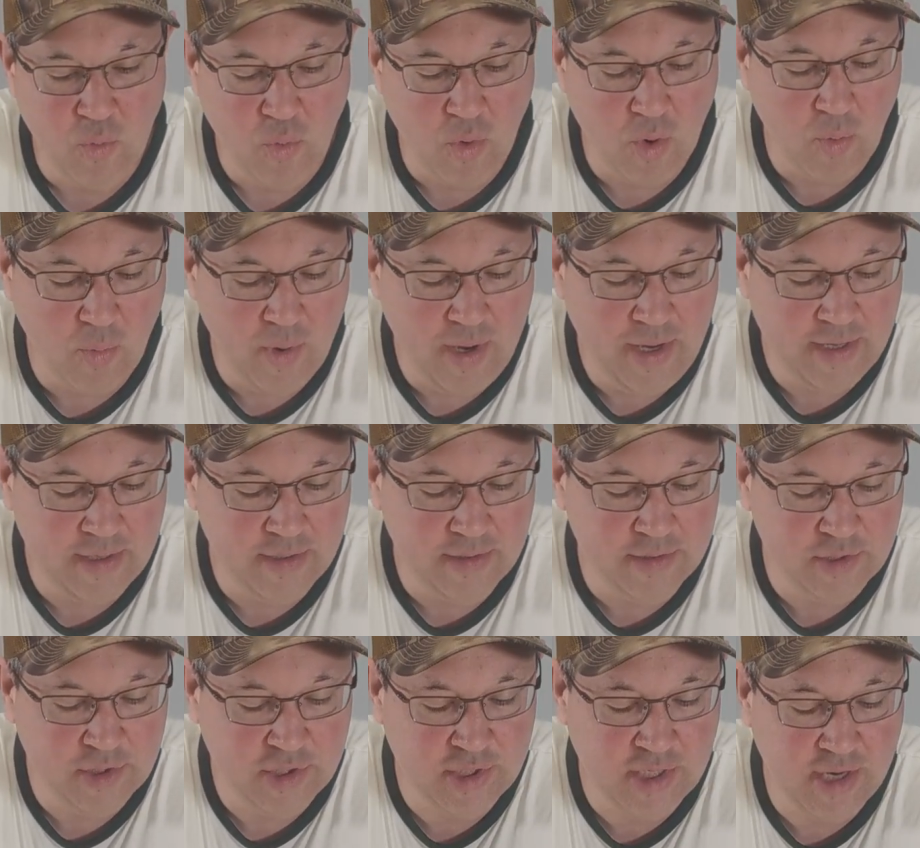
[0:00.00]
where we
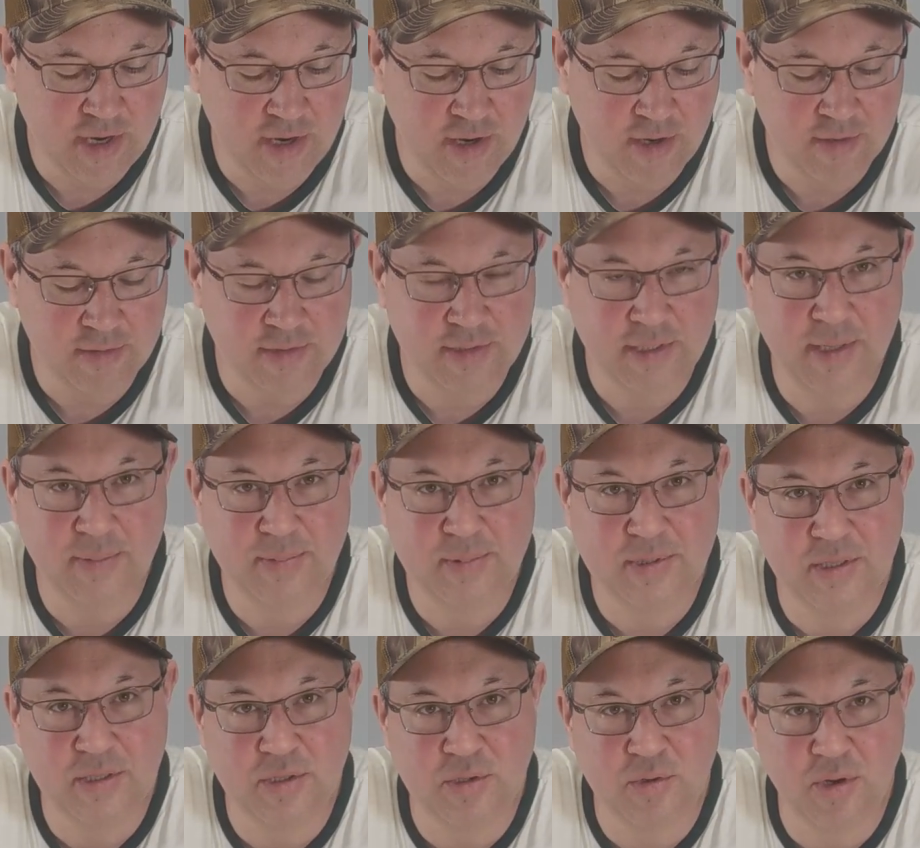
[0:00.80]
can share
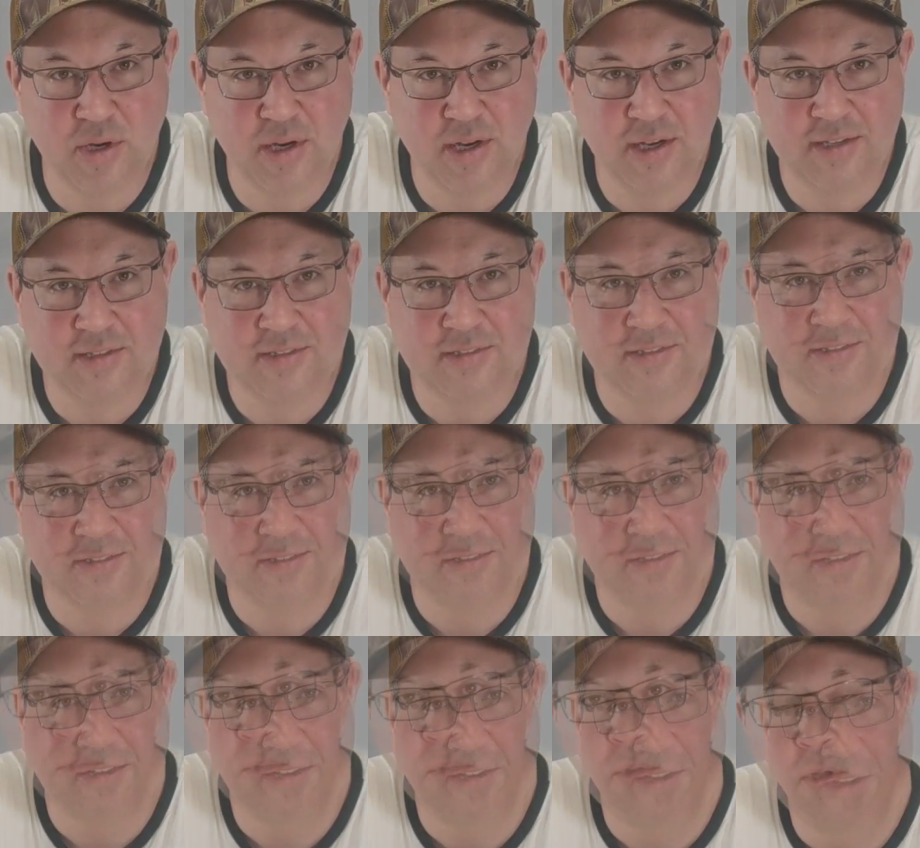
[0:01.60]
tips and
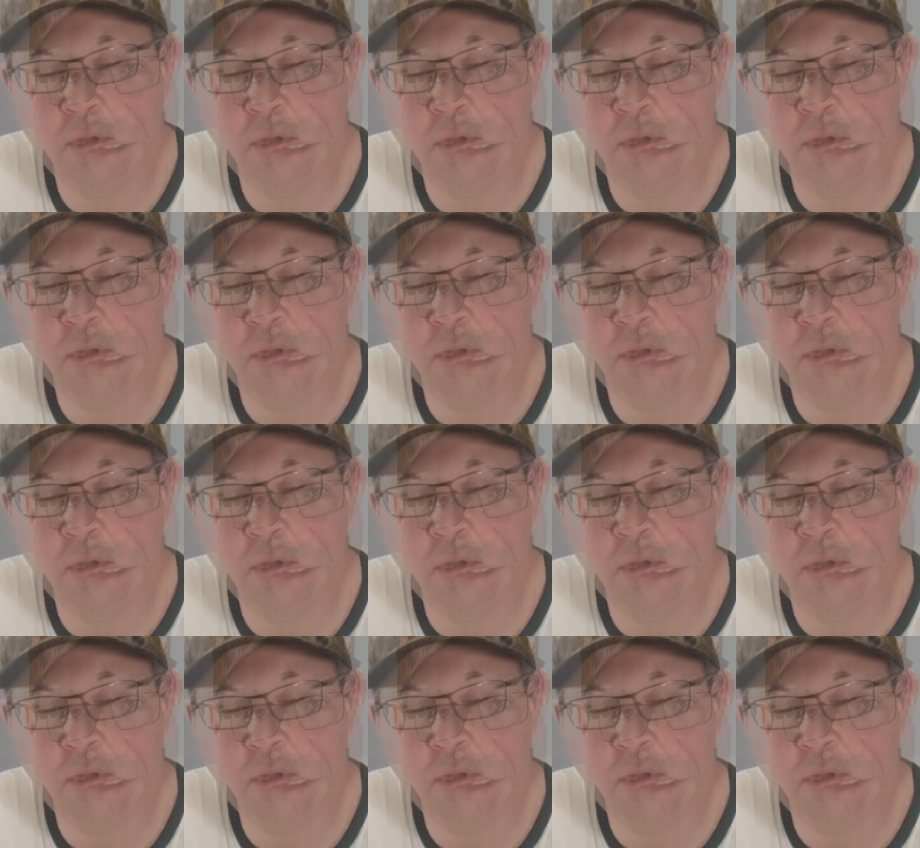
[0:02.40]
tricks.